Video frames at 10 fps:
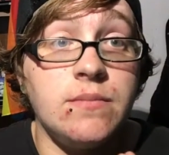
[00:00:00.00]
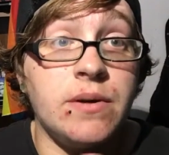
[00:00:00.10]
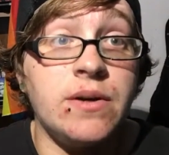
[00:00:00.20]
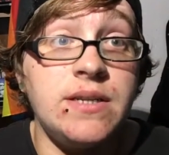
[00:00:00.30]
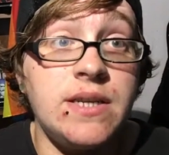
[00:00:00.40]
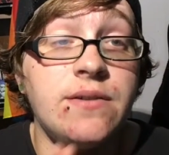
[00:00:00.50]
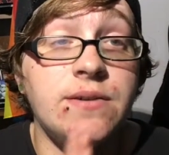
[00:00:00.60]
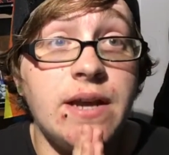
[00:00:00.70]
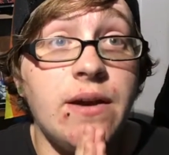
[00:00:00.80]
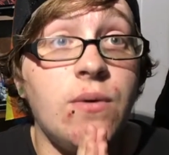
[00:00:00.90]
Bernie
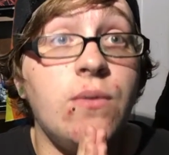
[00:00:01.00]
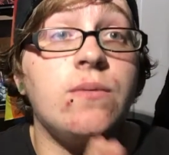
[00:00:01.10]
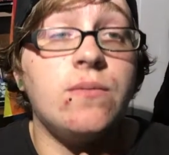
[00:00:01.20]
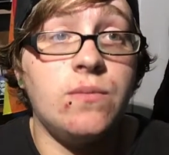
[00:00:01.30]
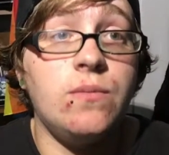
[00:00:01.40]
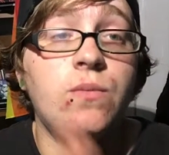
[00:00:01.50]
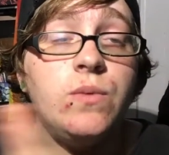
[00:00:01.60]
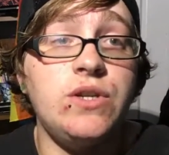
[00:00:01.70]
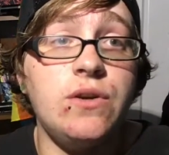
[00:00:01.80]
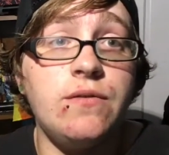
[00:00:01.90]
Sanders out,
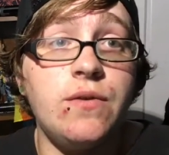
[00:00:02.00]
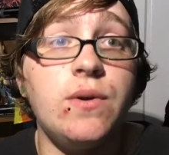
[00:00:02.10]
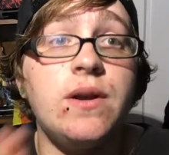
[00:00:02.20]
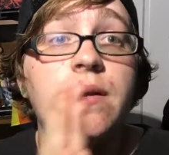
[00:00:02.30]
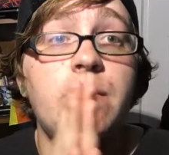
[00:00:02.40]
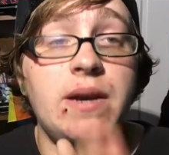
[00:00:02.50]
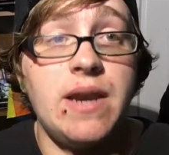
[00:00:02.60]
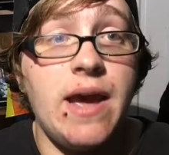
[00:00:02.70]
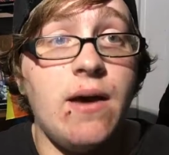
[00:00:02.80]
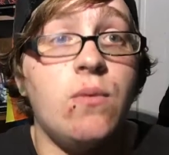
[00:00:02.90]
we should have voted,
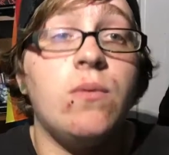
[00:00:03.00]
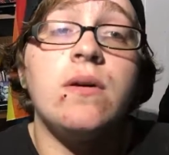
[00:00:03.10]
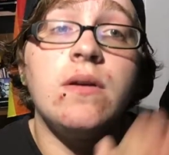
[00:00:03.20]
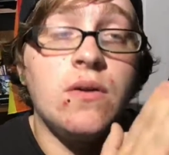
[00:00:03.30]
but now